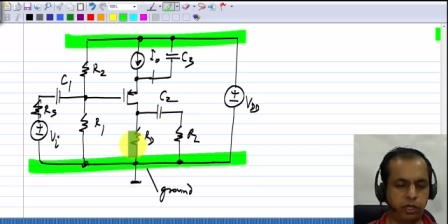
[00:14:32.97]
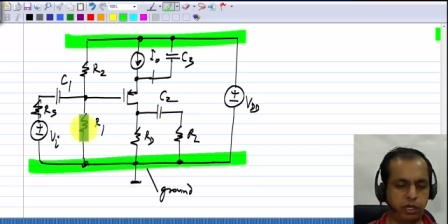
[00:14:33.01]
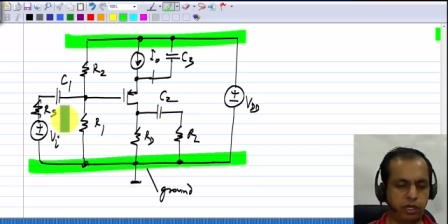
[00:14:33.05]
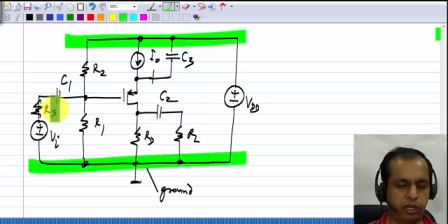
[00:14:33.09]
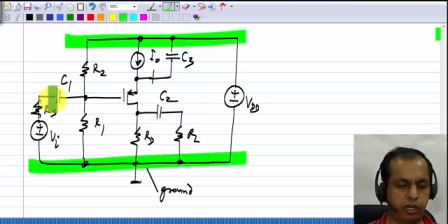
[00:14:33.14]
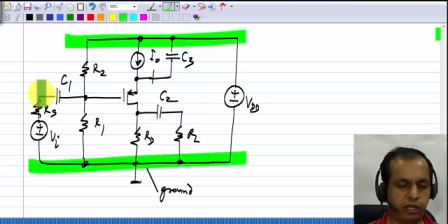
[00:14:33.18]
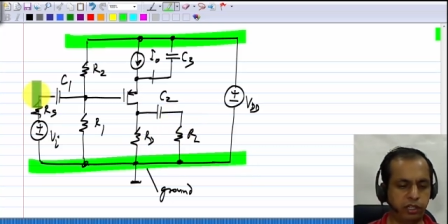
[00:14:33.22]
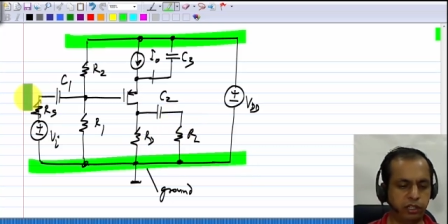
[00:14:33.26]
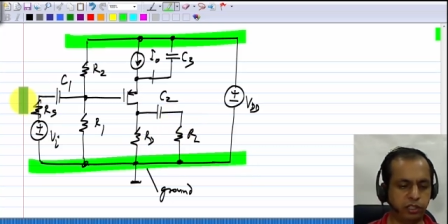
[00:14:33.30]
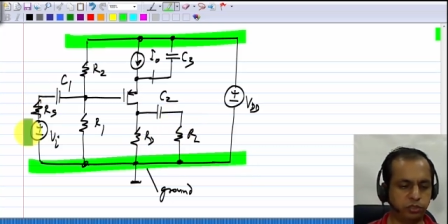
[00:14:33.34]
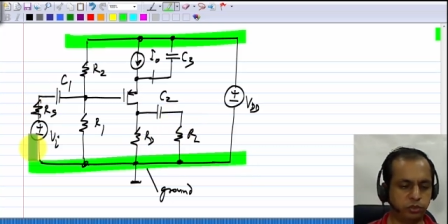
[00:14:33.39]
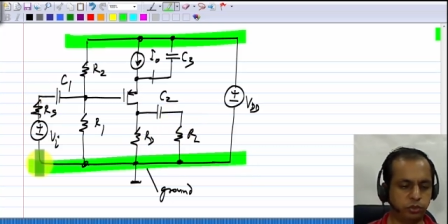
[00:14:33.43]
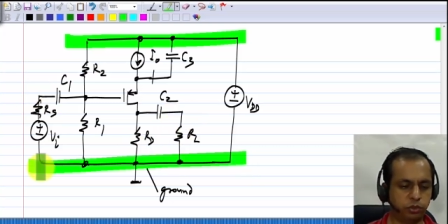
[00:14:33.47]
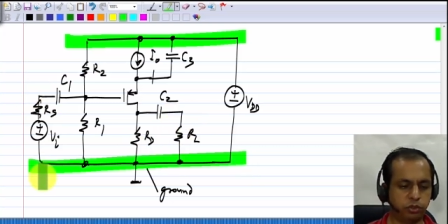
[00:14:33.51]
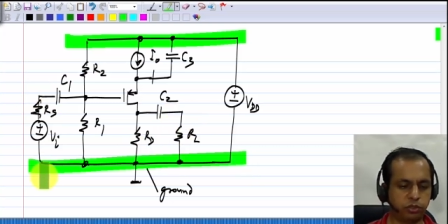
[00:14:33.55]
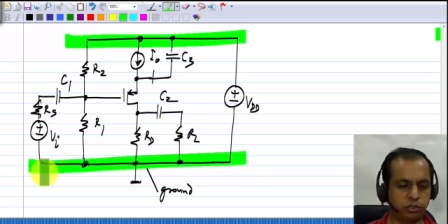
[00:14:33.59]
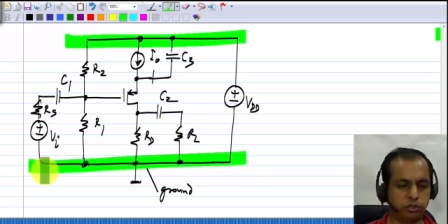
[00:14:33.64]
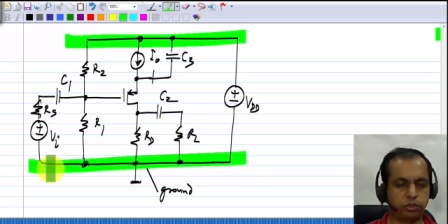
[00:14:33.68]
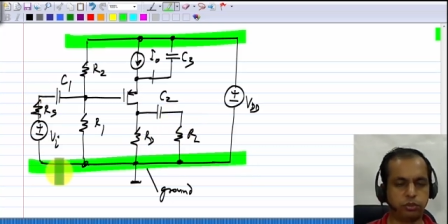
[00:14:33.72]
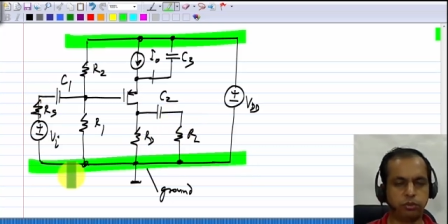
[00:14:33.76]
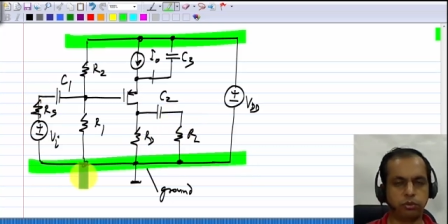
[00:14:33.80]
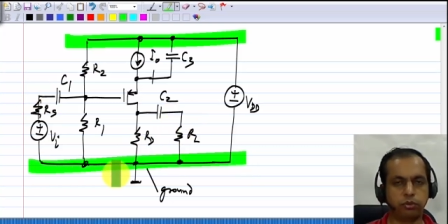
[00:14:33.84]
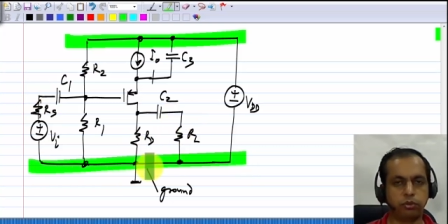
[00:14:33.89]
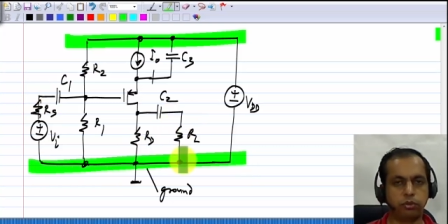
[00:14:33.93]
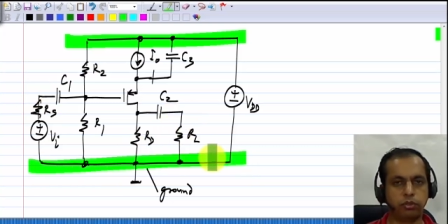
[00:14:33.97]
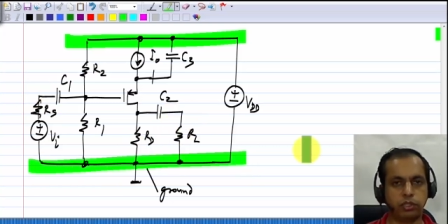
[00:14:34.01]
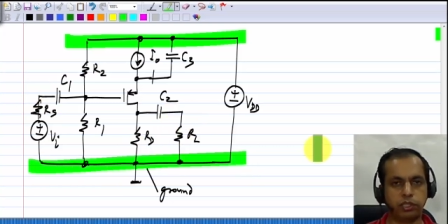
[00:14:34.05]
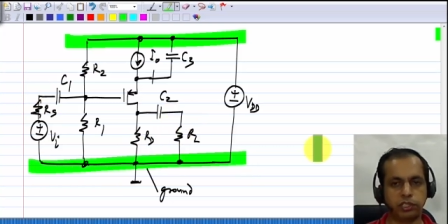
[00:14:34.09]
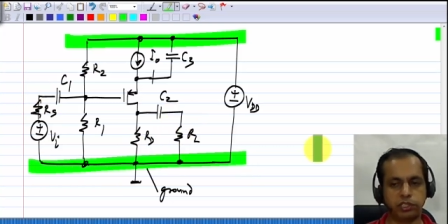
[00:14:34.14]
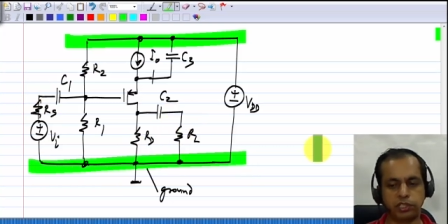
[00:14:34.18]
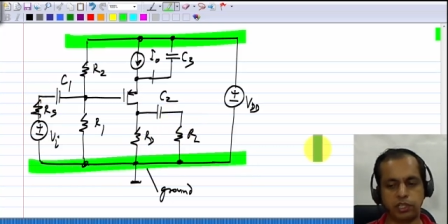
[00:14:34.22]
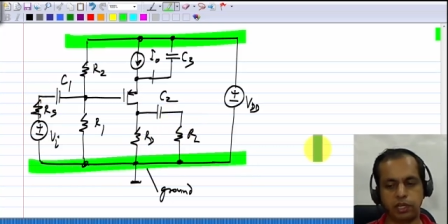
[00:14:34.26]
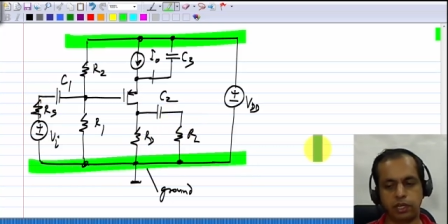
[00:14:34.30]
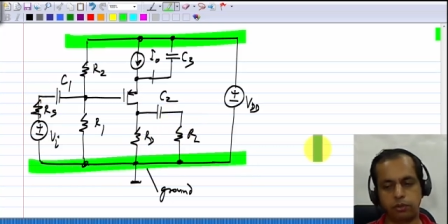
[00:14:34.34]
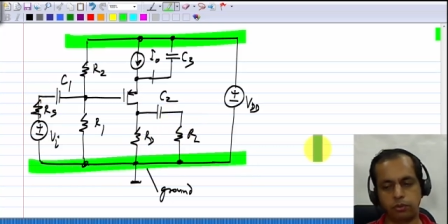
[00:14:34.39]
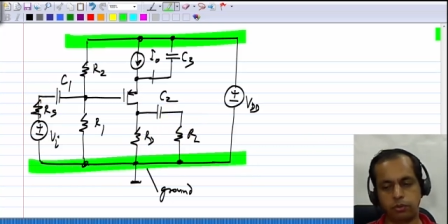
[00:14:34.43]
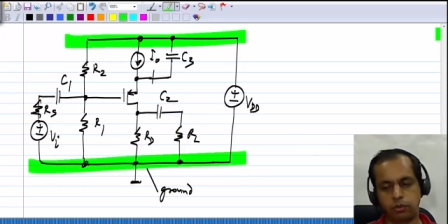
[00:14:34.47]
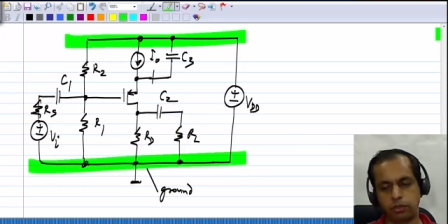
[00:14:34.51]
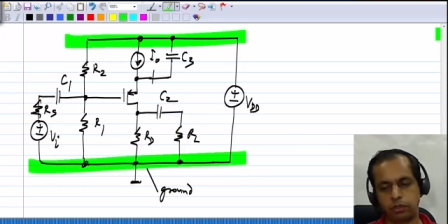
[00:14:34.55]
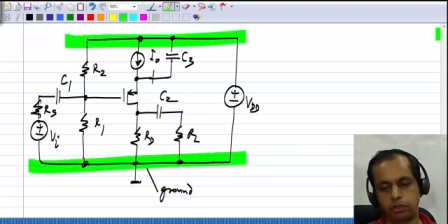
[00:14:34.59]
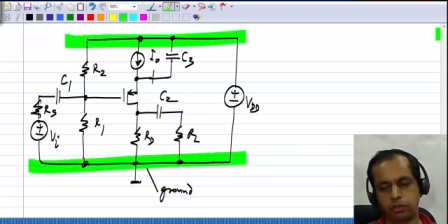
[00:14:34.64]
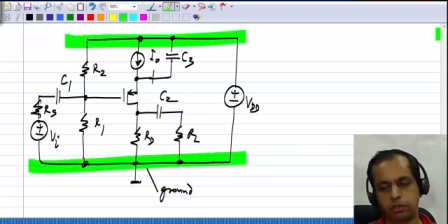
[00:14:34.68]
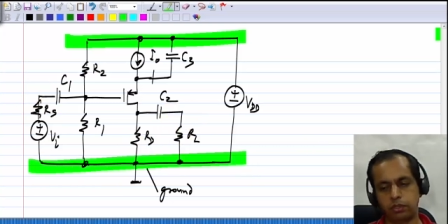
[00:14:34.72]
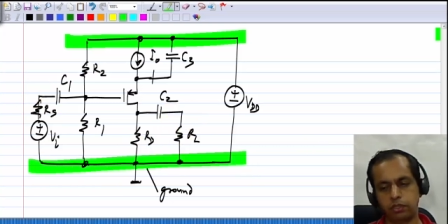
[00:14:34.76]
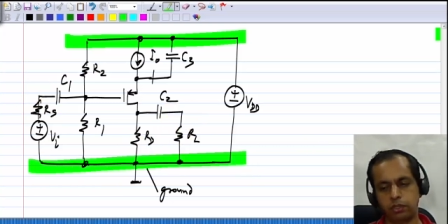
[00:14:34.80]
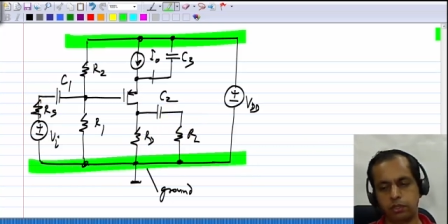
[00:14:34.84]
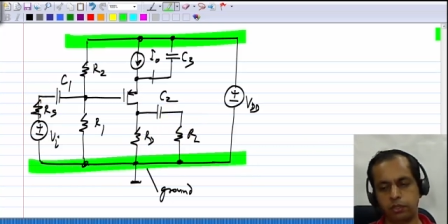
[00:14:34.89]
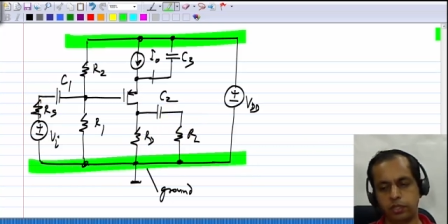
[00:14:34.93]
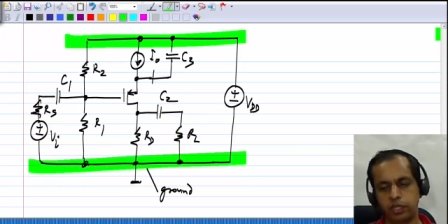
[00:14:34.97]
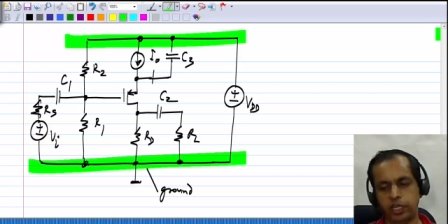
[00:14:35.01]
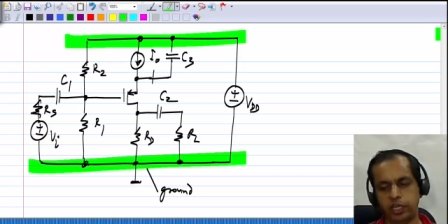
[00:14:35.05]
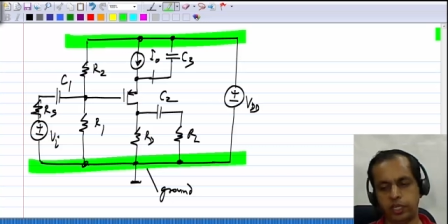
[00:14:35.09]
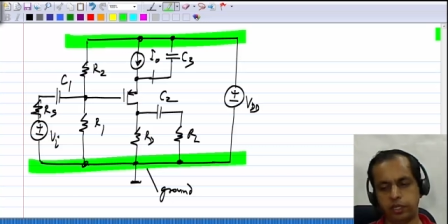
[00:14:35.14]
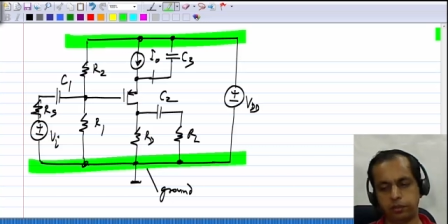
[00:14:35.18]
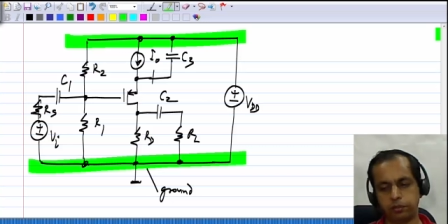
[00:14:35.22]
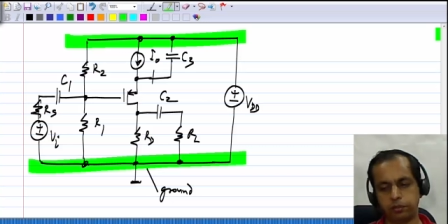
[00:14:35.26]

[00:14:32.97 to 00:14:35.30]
and the source to this ground. Okay.